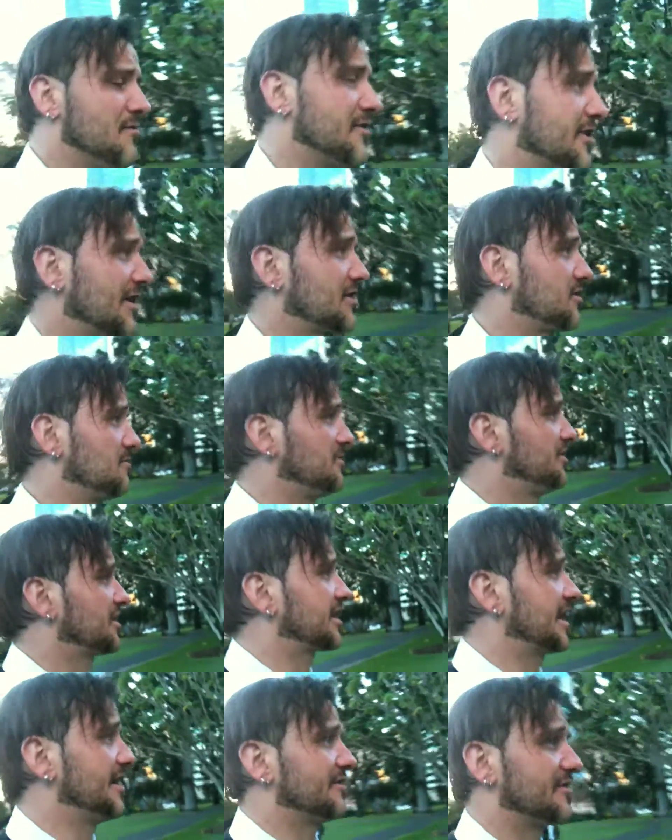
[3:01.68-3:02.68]
we can't
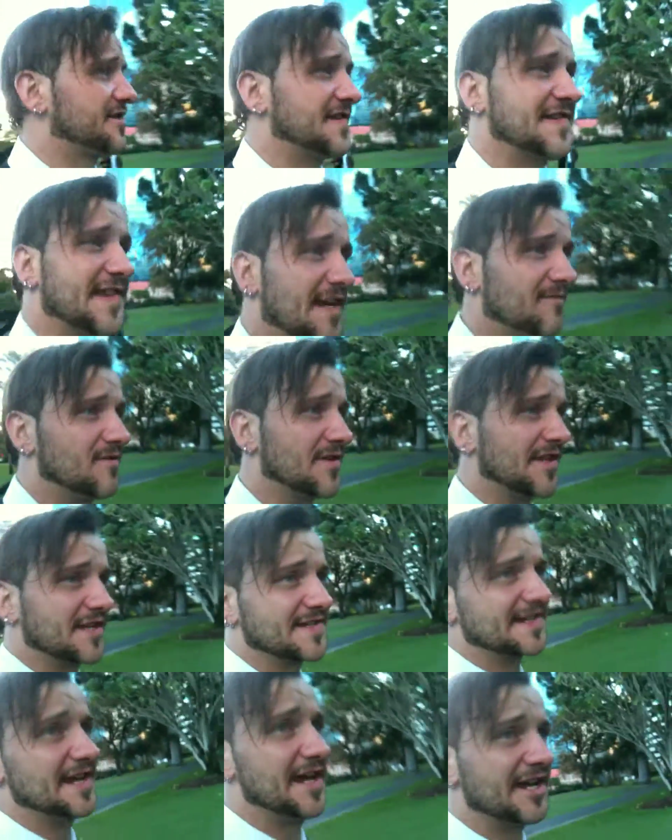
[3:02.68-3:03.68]
communicate or understand what
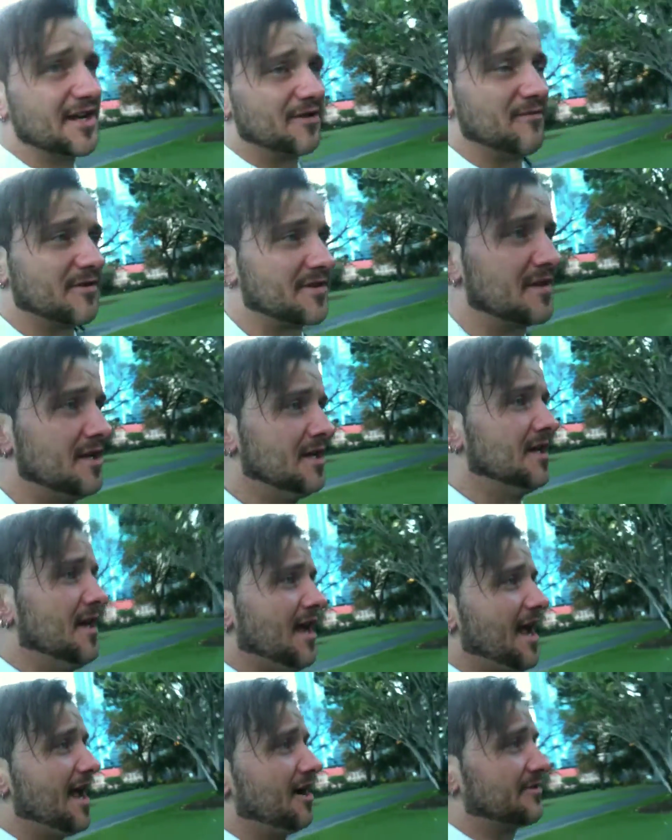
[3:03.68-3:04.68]
they're saying or what,
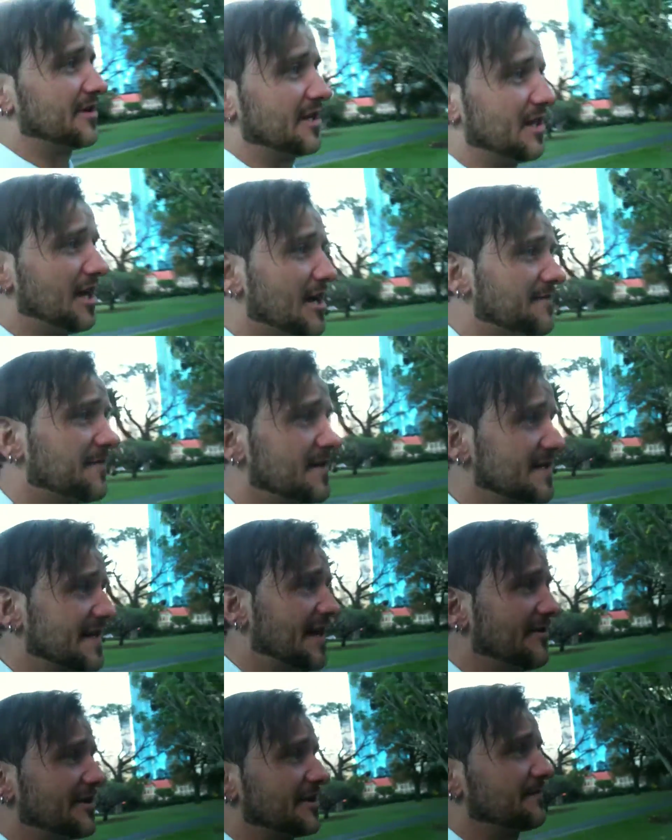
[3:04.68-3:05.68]
how their life
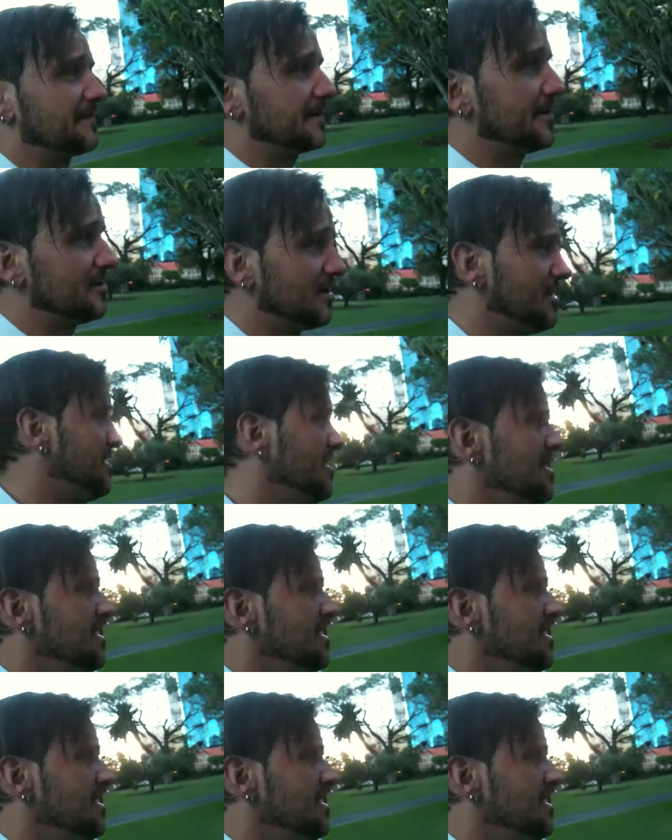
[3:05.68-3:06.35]
is, how they feel.